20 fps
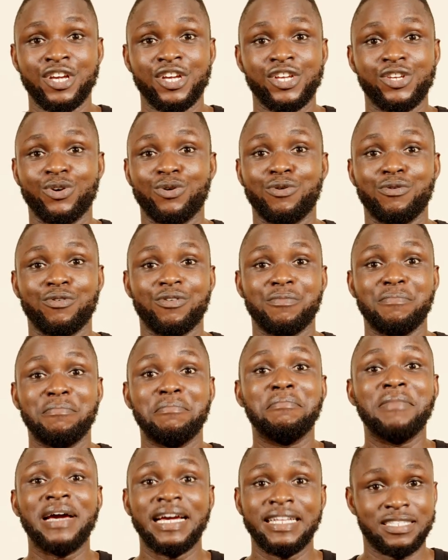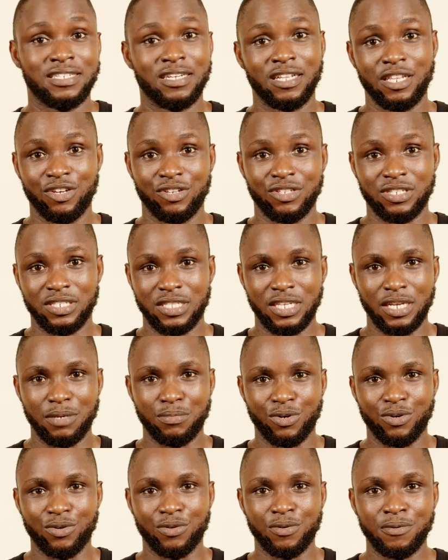you're mentally
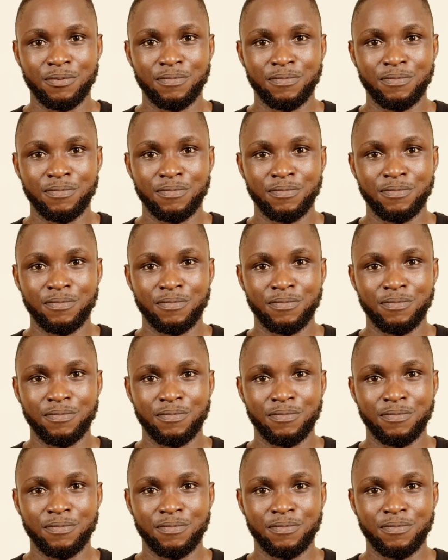unstable.